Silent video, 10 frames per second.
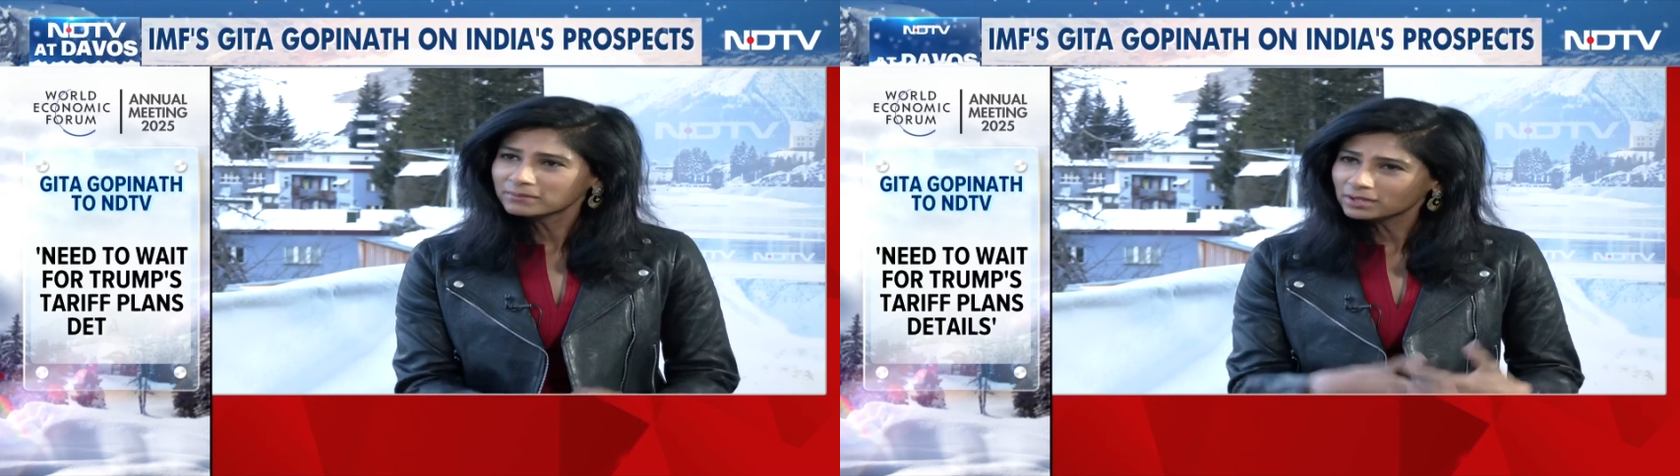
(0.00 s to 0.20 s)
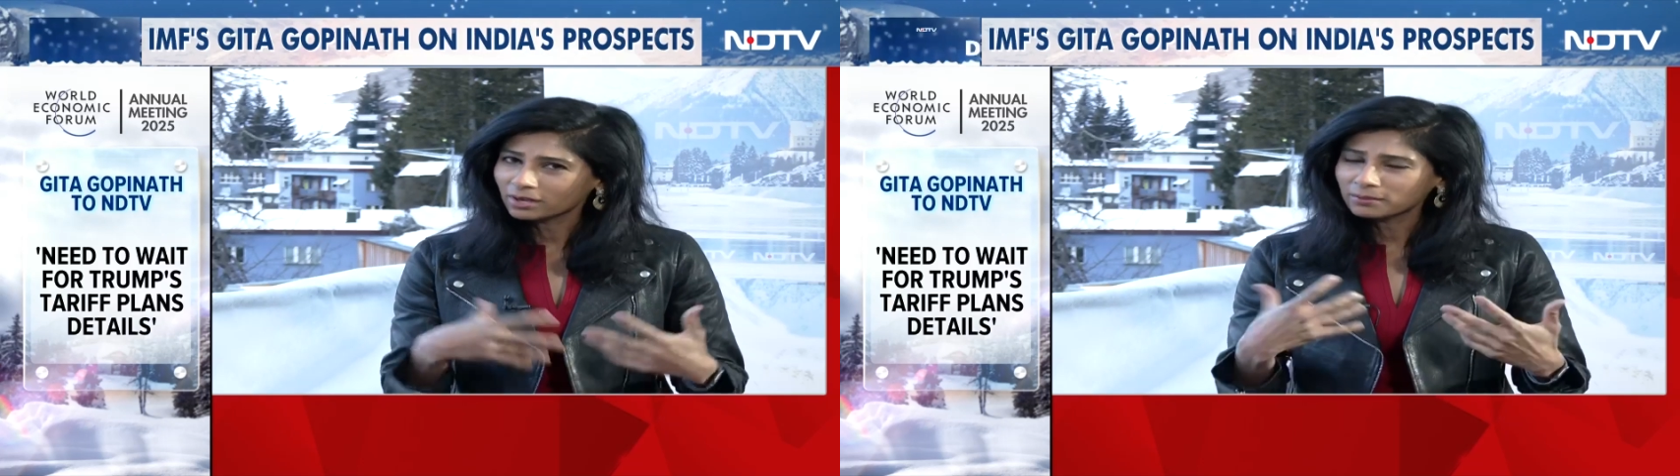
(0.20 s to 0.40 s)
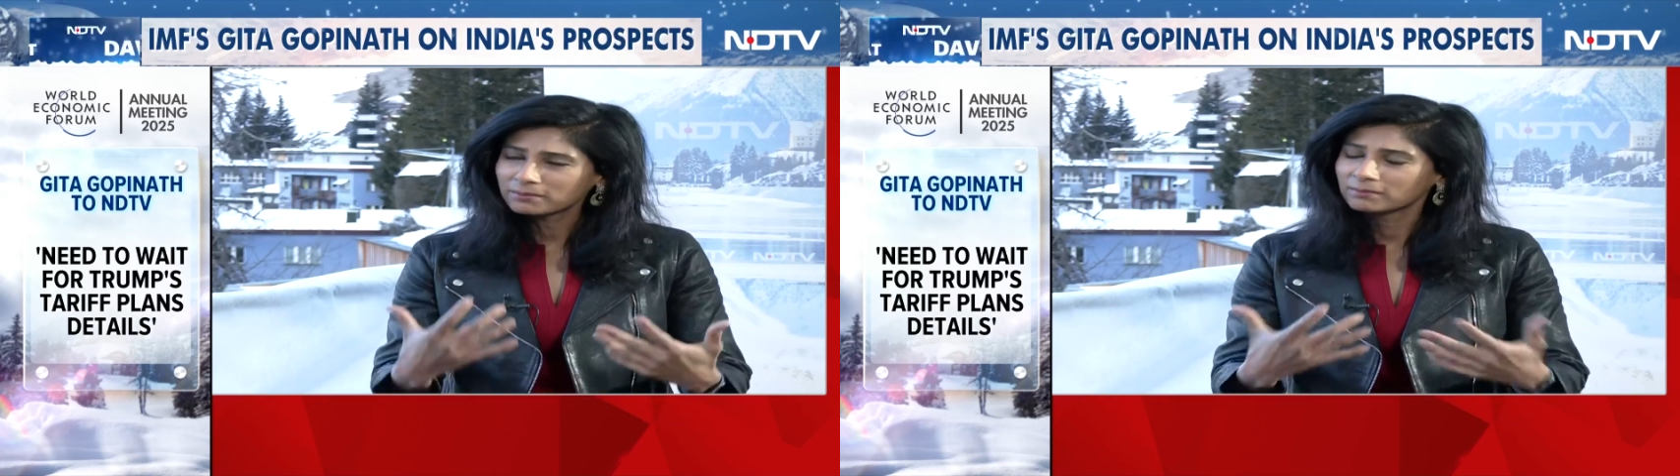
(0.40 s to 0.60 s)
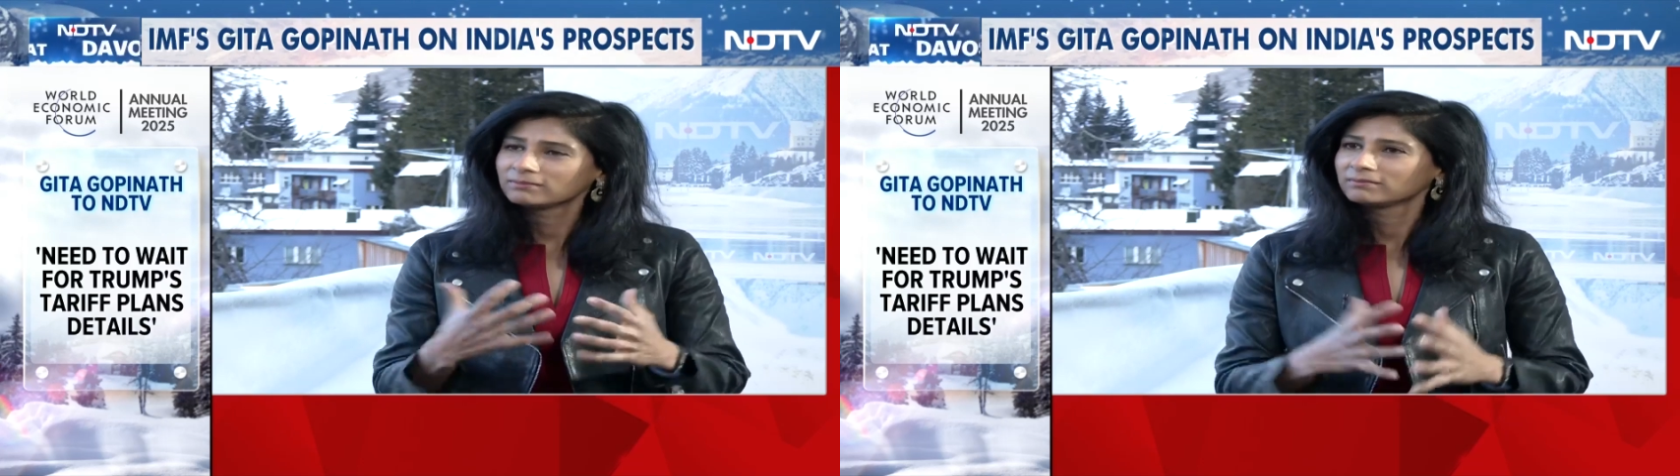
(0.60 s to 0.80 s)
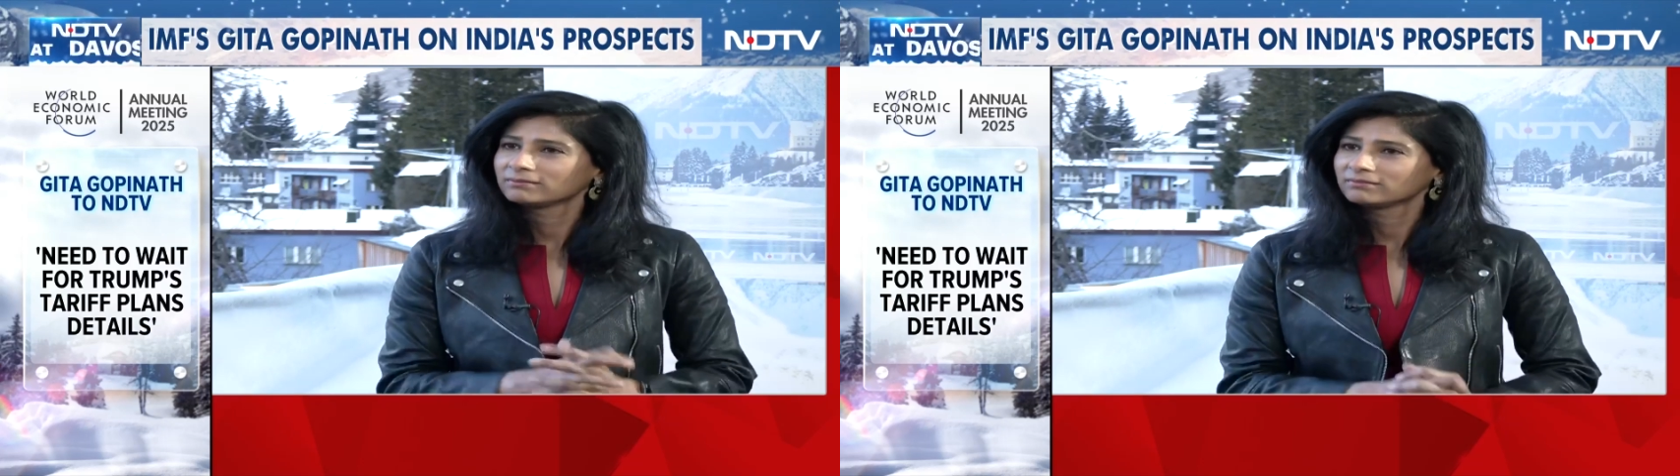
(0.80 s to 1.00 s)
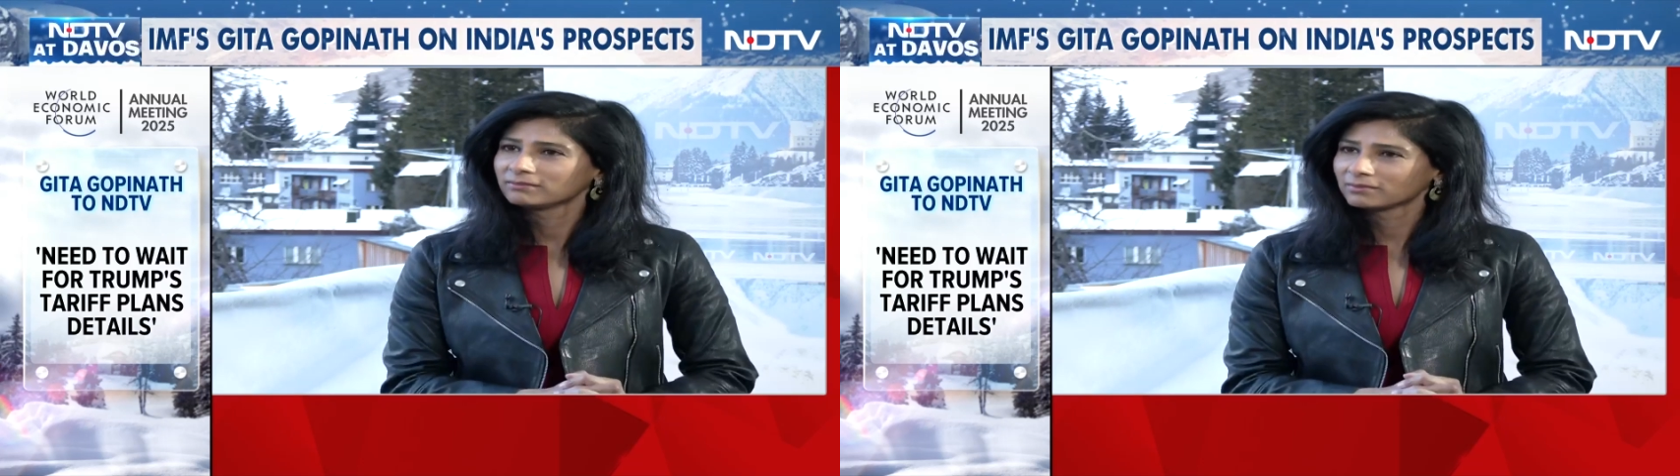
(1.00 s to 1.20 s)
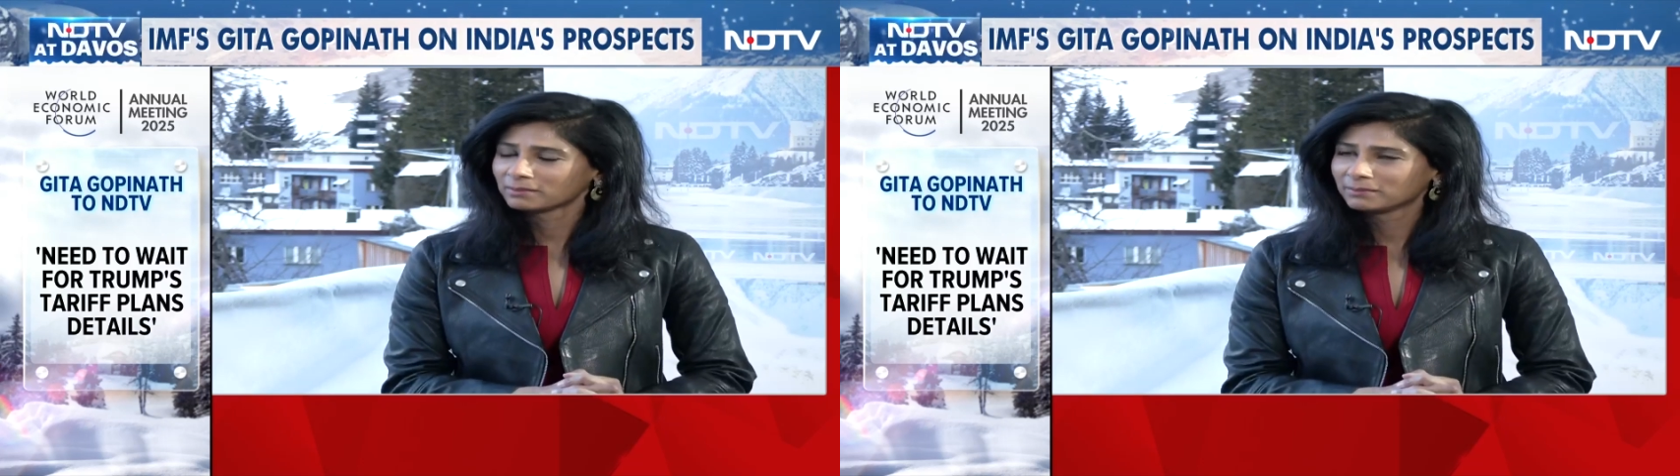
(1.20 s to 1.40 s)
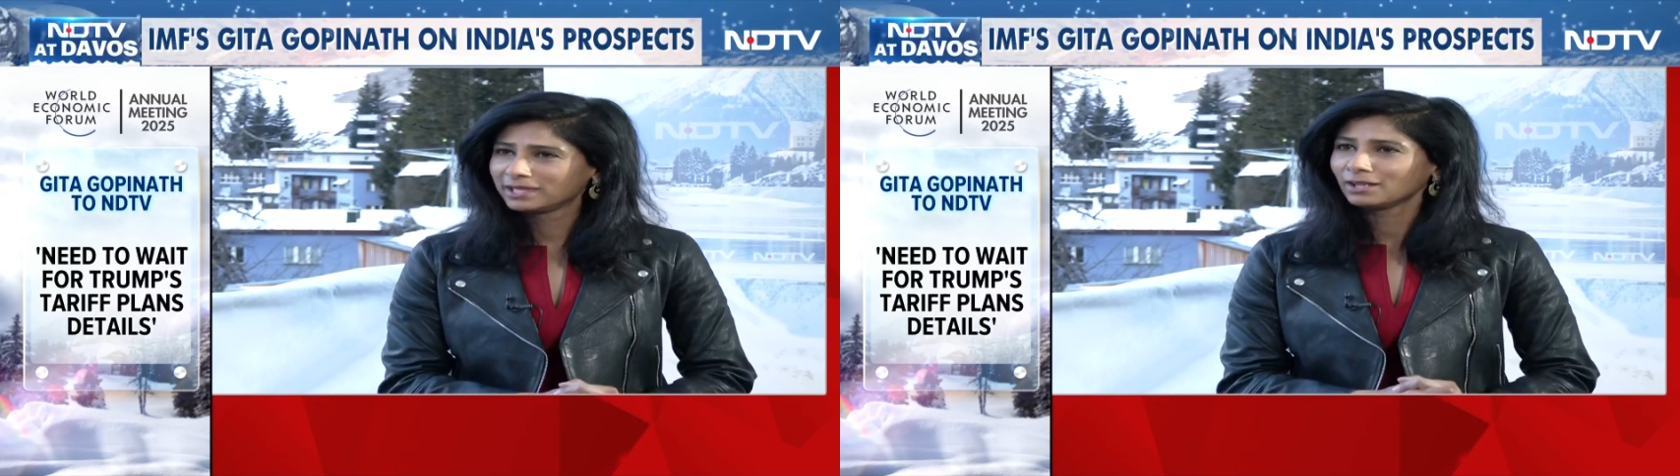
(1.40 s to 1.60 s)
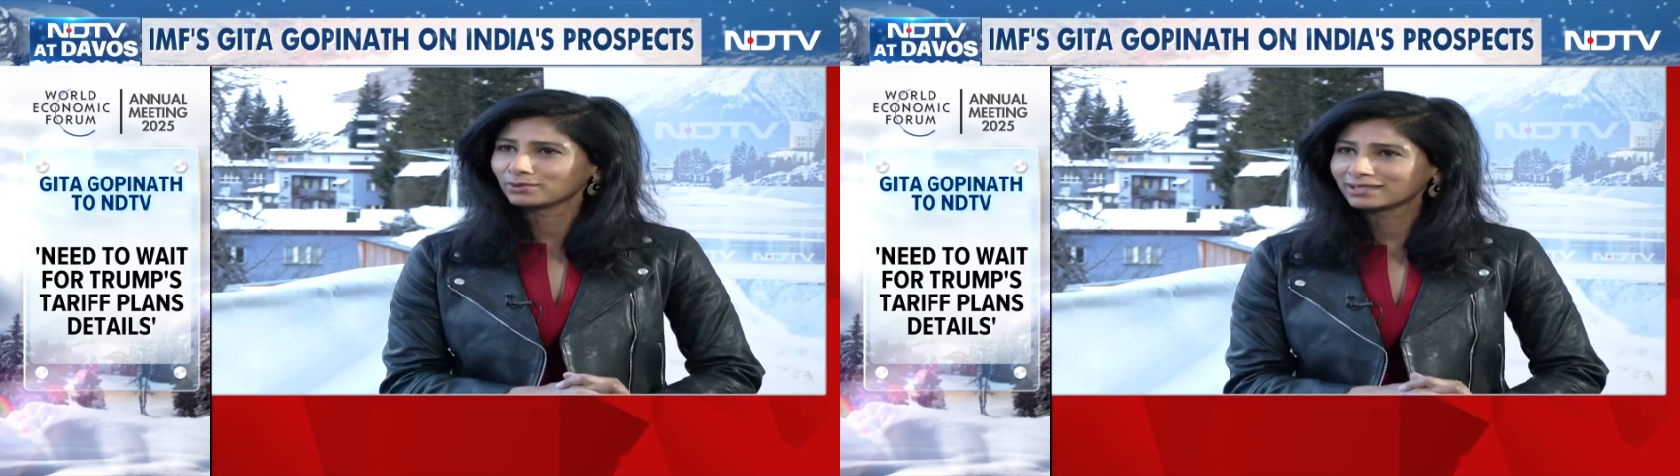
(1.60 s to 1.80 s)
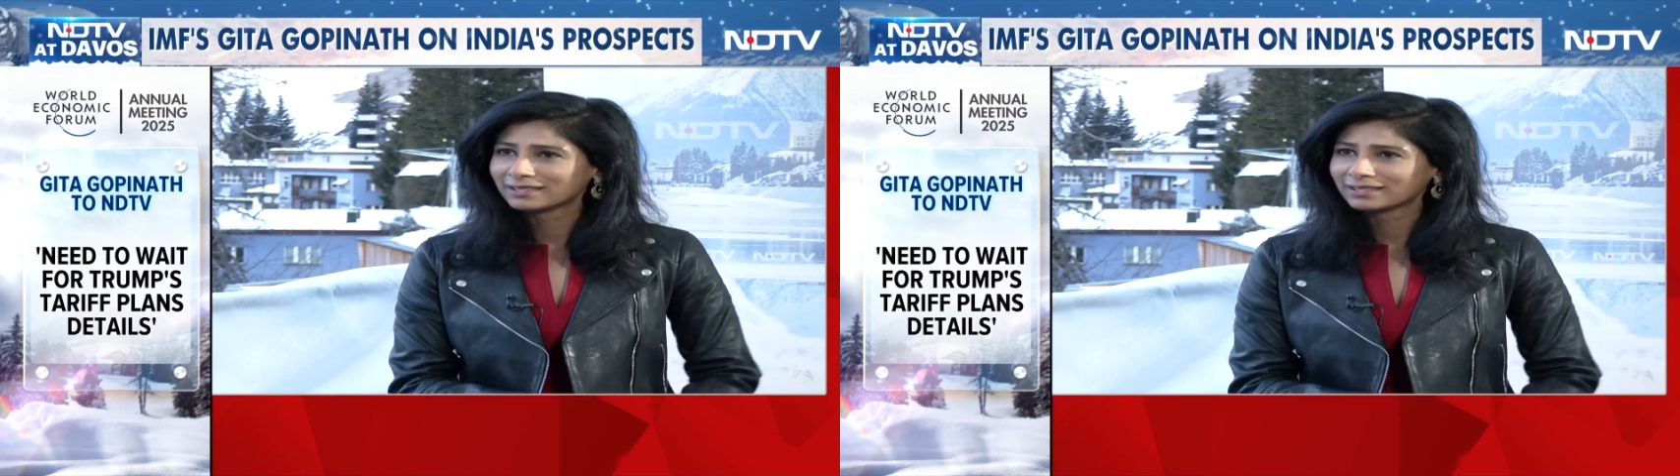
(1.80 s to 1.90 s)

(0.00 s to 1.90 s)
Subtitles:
deal with.